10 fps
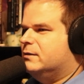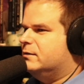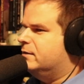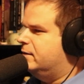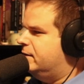
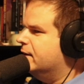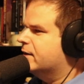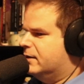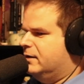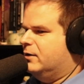
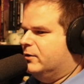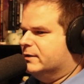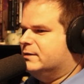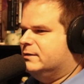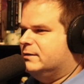They're gonna know
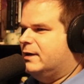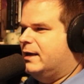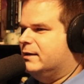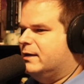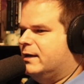it,
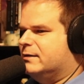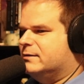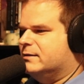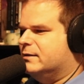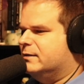
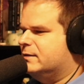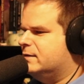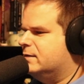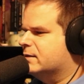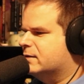and
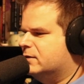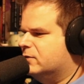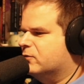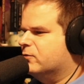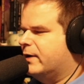this is a
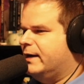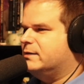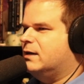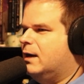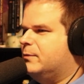
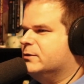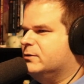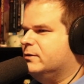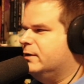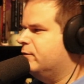great
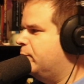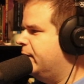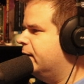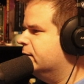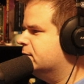opportunity for
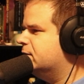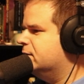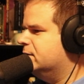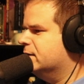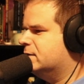parents
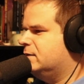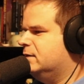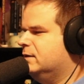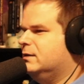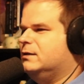to
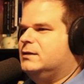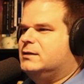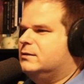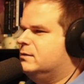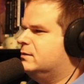just
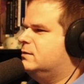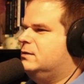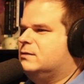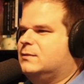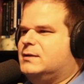
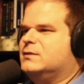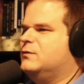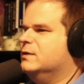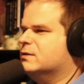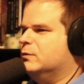sometimes
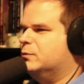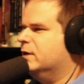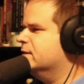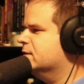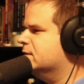physical
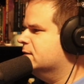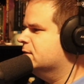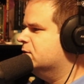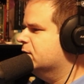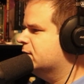presence
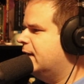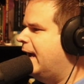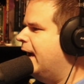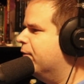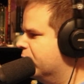is just
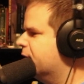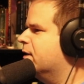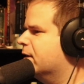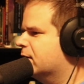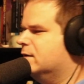everything,